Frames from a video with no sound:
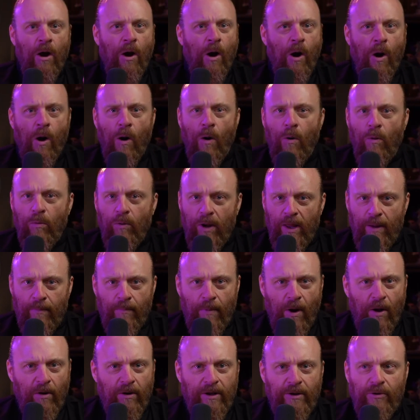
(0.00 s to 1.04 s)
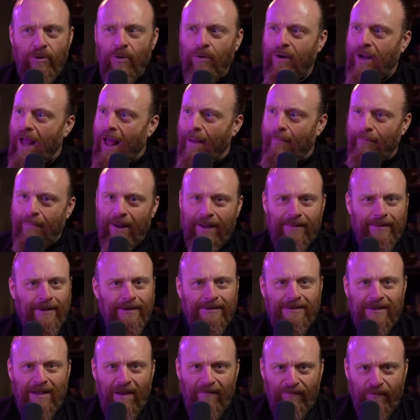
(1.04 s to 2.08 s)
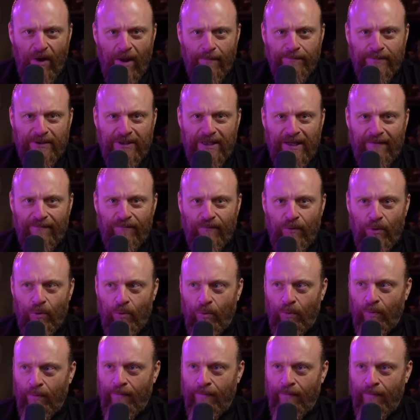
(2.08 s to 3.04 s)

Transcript: Holy moly, you can't make this stuff up, Sifu.